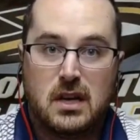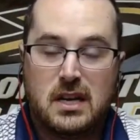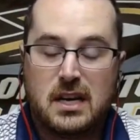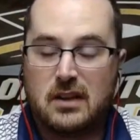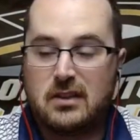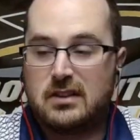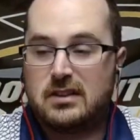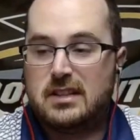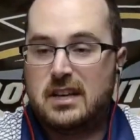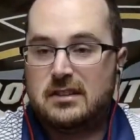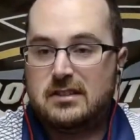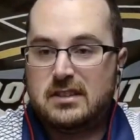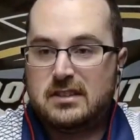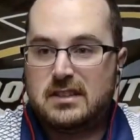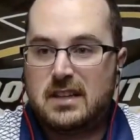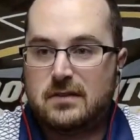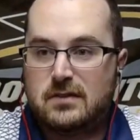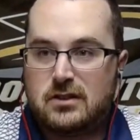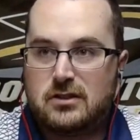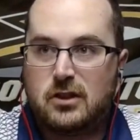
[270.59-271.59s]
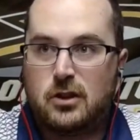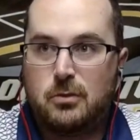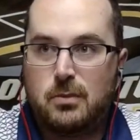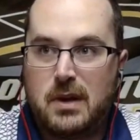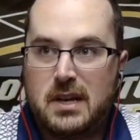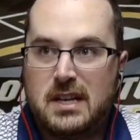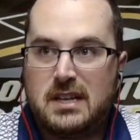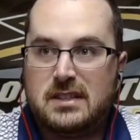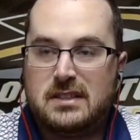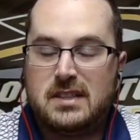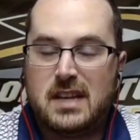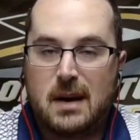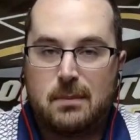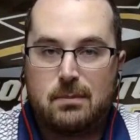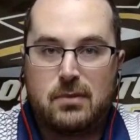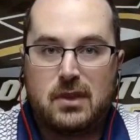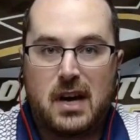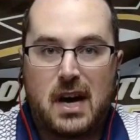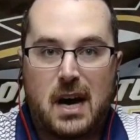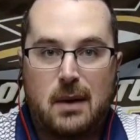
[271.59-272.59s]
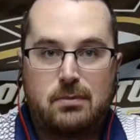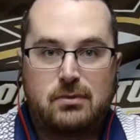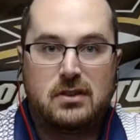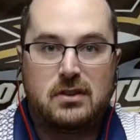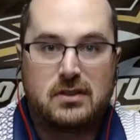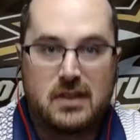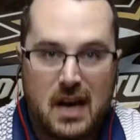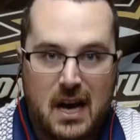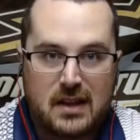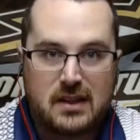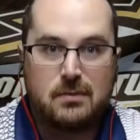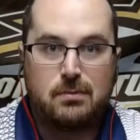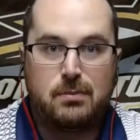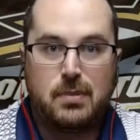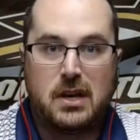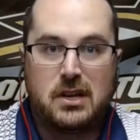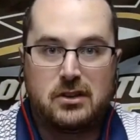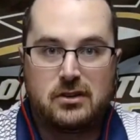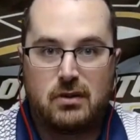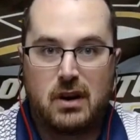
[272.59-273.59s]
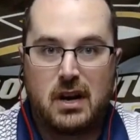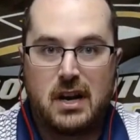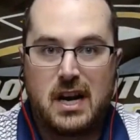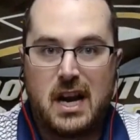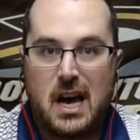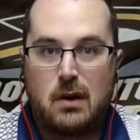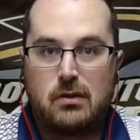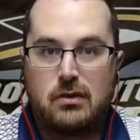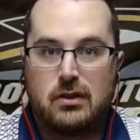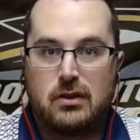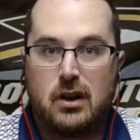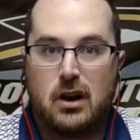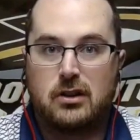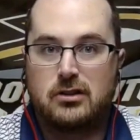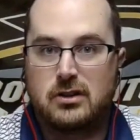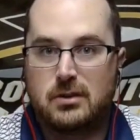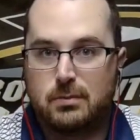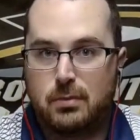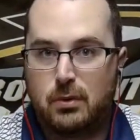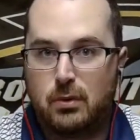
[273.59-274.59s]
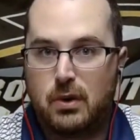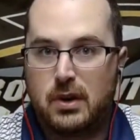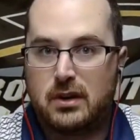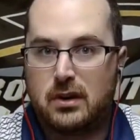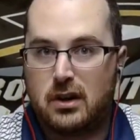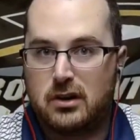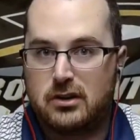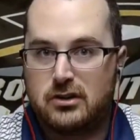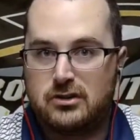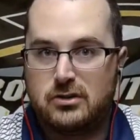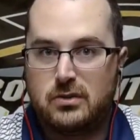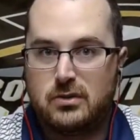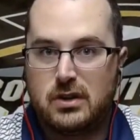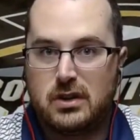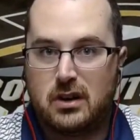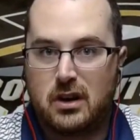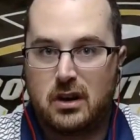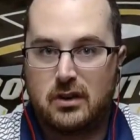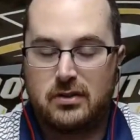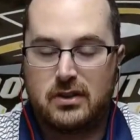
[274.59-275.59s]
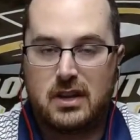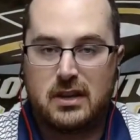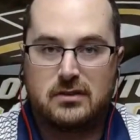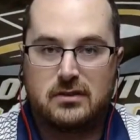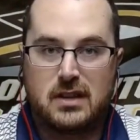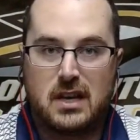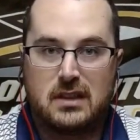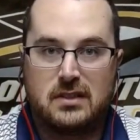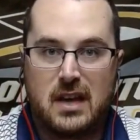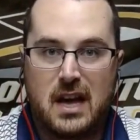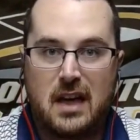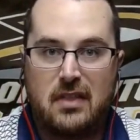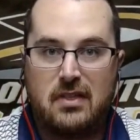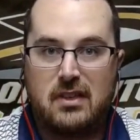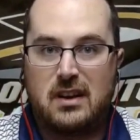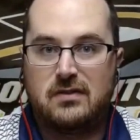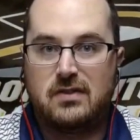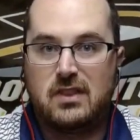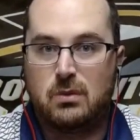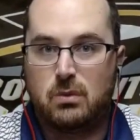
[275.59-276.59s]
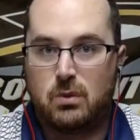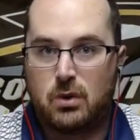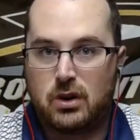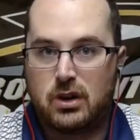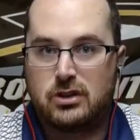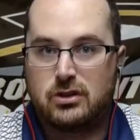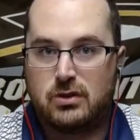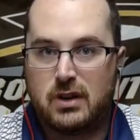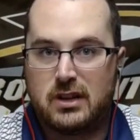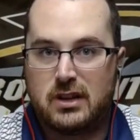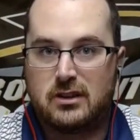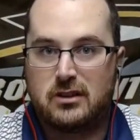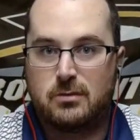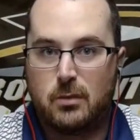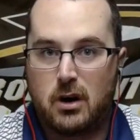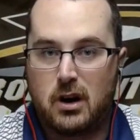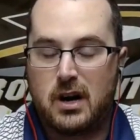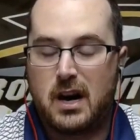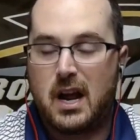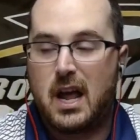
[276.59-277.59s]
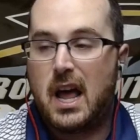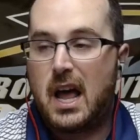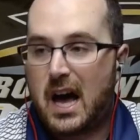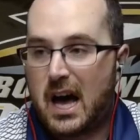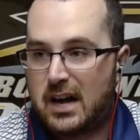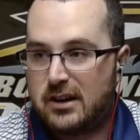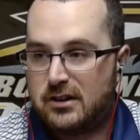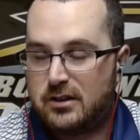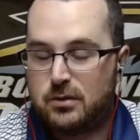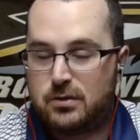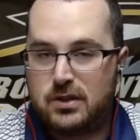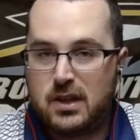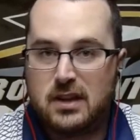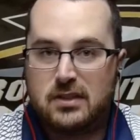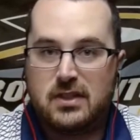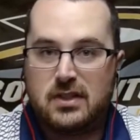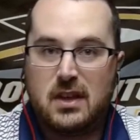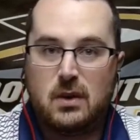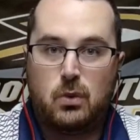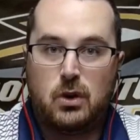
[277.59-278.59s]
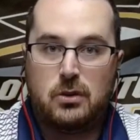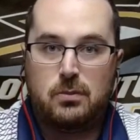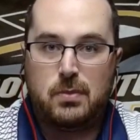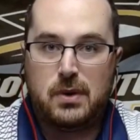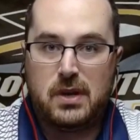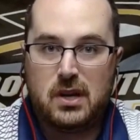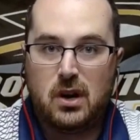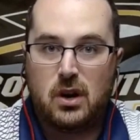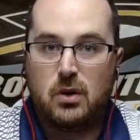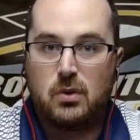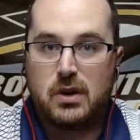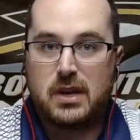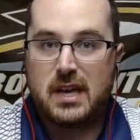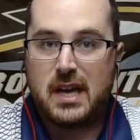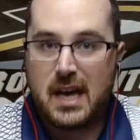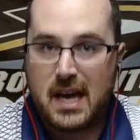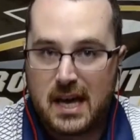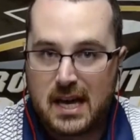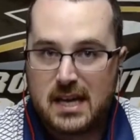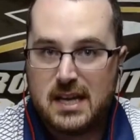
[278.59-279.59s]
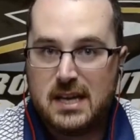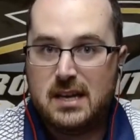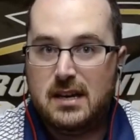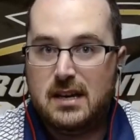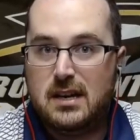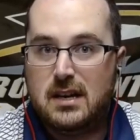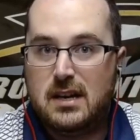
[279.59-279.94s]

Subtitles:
Now, the Celtics have so many depth options on the bench right now in regards to point guard, shooting guard, things like that, that if they were to trade Smart, I do think they would be okay.